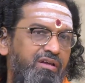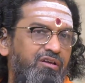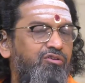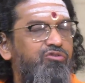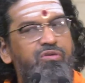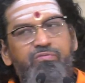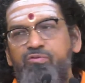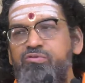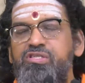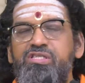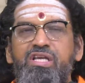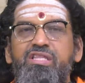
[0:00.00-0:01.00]
So if you
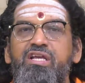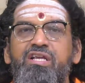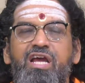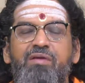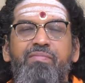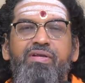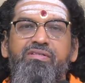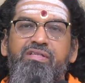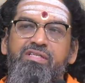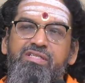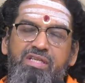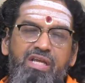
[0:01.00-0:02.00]
say that I am
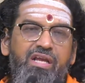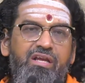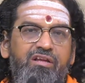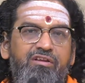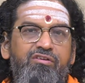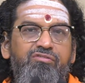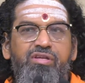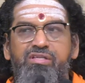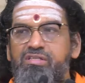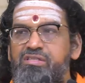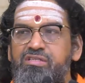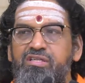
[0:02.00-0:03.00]
existing, so
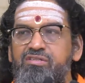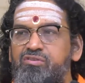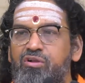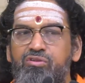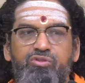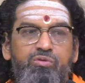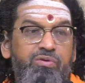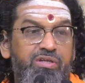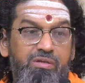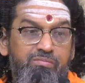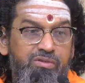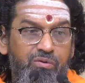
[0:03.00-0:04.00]
existence also
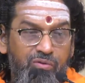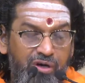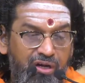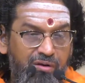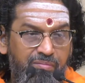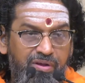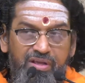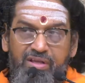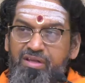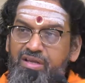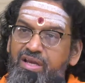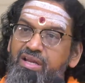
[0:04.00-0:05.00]
becomes a verb,
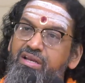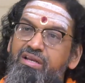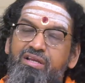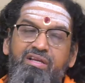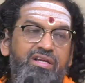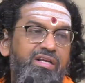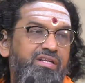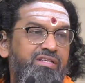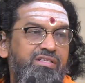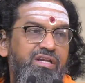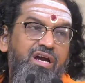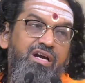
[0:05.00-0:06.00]
and it
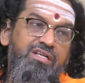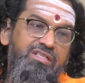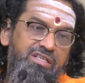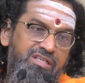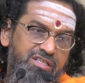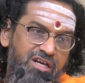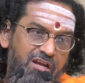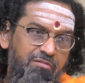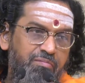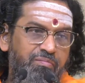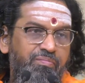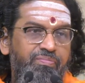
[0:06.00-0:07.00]
starts in
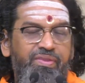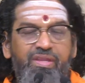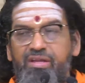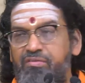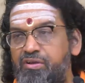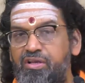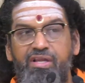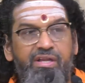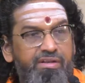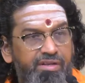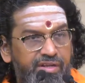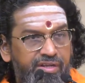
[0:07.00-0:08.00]
time and it will
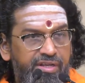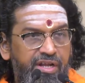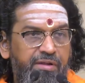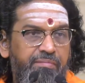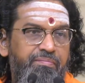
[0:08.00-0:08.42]
end in time.